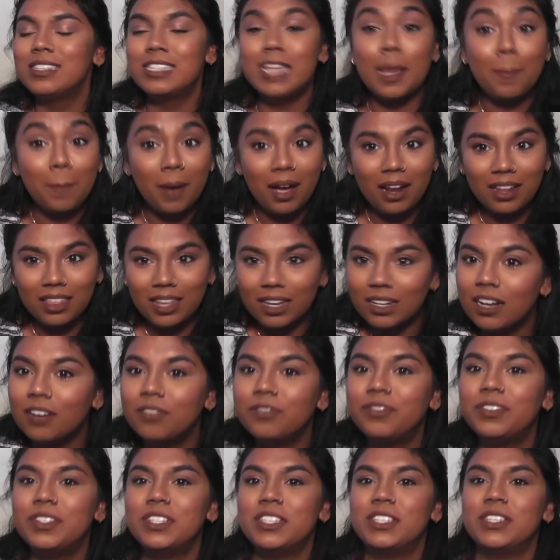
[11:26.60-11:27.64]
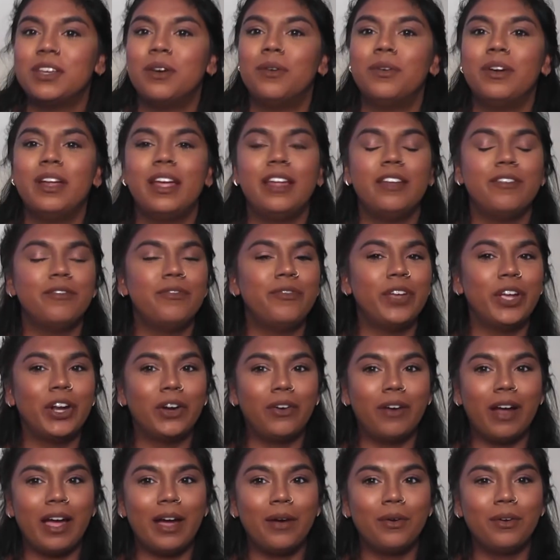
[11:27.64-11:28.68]
step out of their comfort zone and
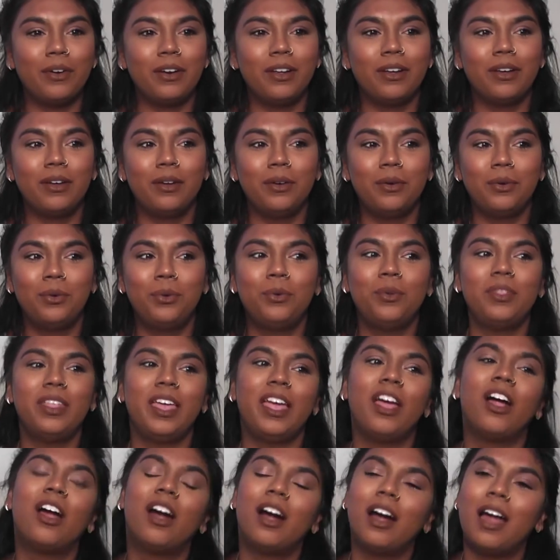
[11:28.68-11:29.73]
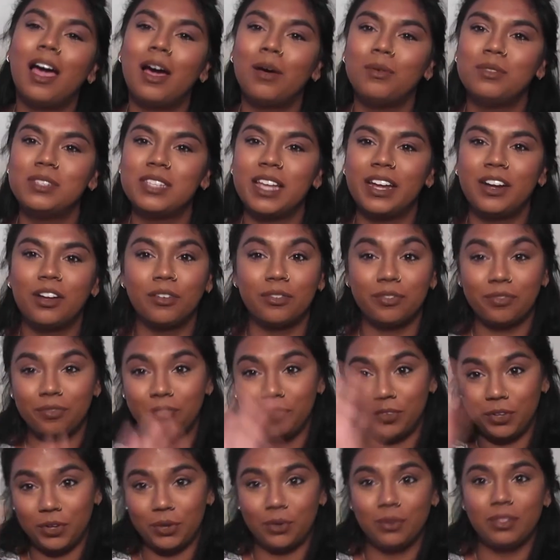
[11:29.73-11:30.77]
figure out who they are outside of,
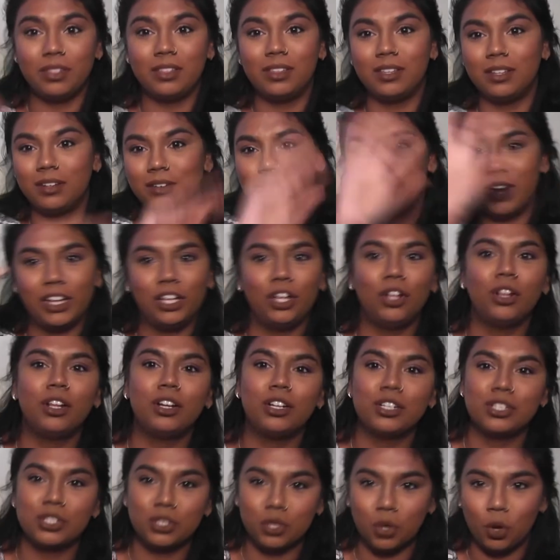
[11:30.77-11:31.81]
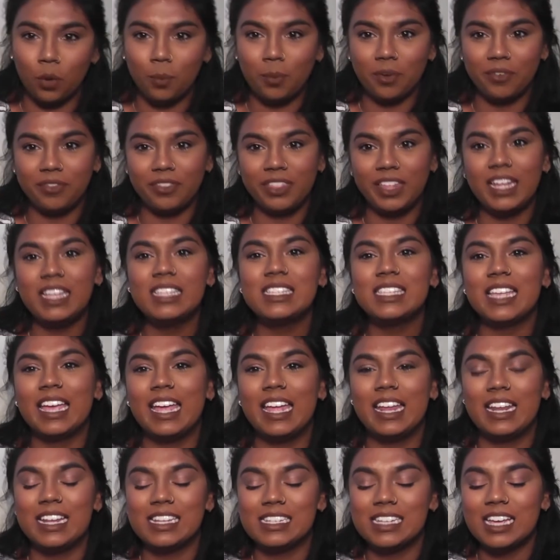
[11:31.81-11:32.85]
you know, the regular scope of things.
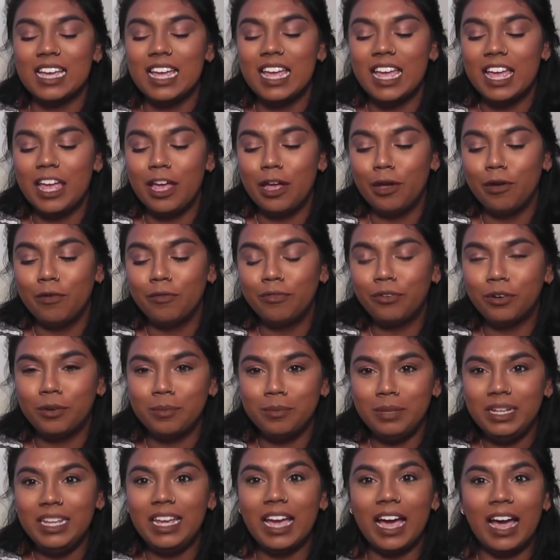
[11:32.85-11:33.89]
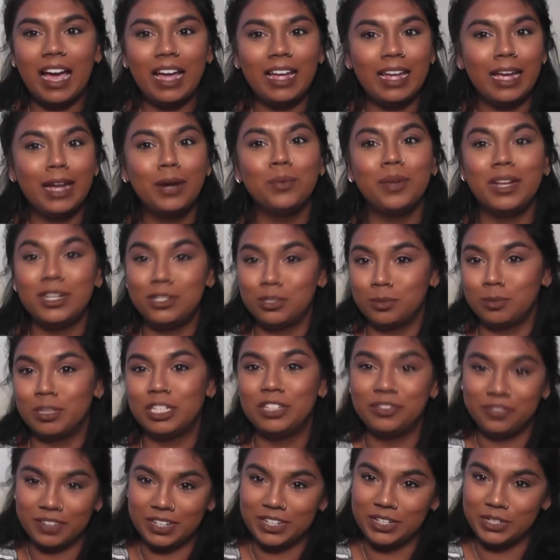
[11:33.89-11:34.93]
And for me, I had way too
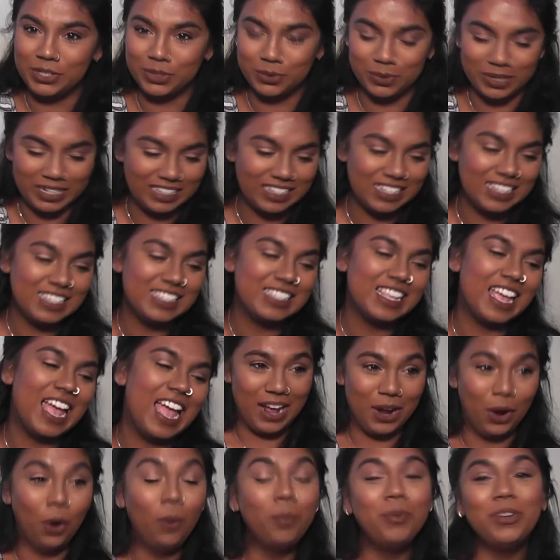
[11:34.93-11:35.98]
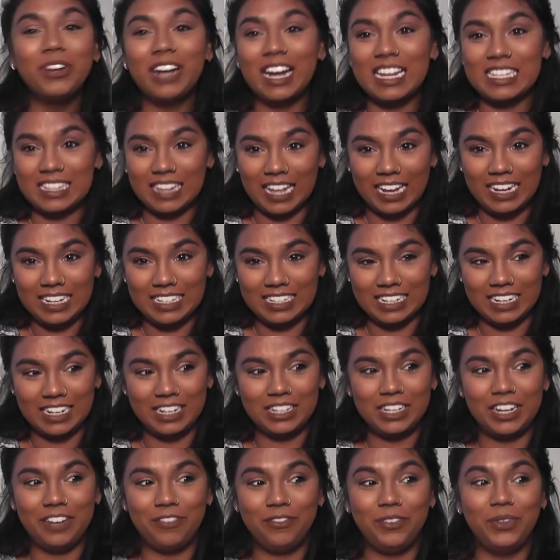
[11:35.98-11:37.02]
much fun doing this. And I hope you guys liked it.
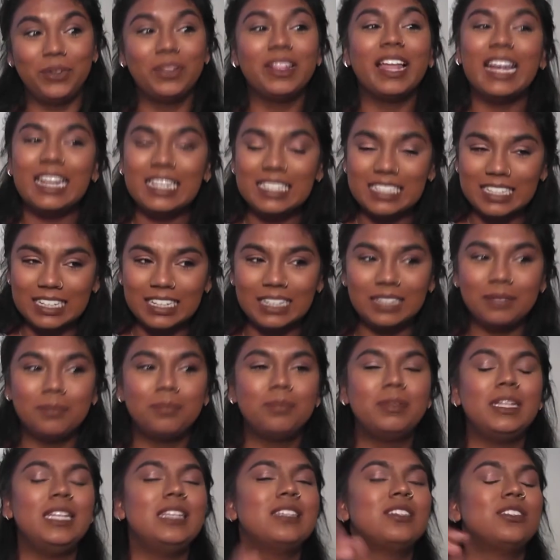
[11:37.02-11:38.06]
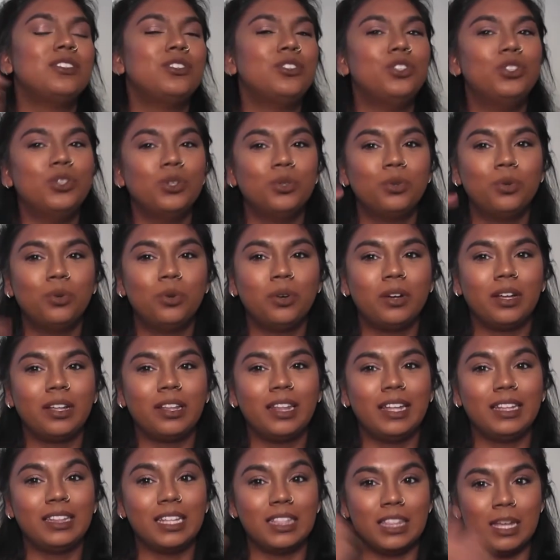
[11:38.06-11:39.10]
If you liked it, please do
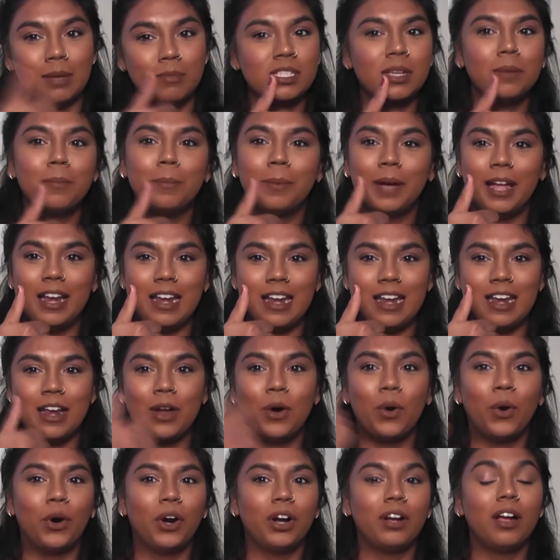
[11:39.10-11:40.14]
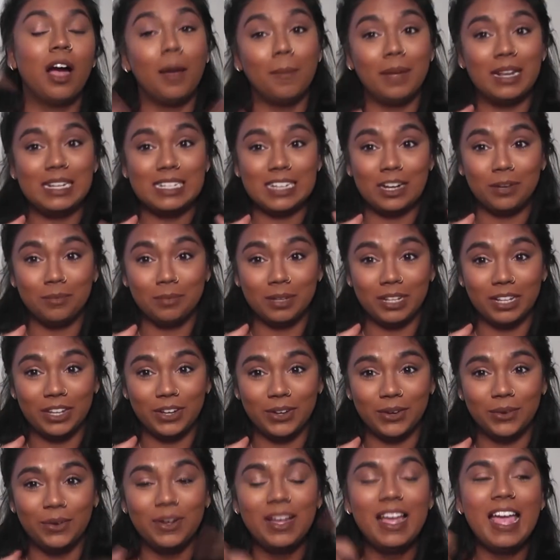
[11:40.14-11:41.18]
click the thumbs up button or a comment down
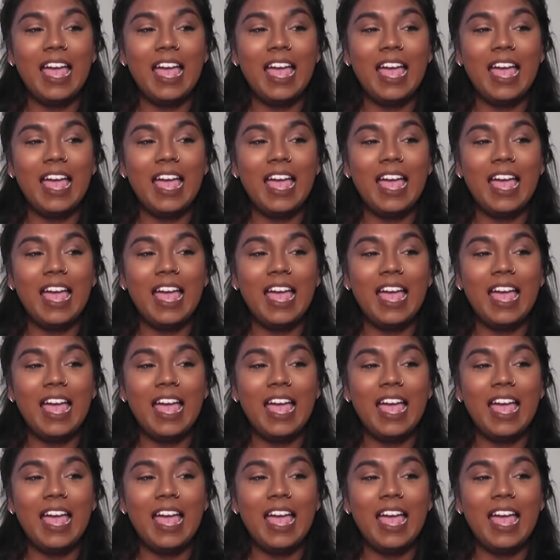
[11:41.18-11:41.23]
below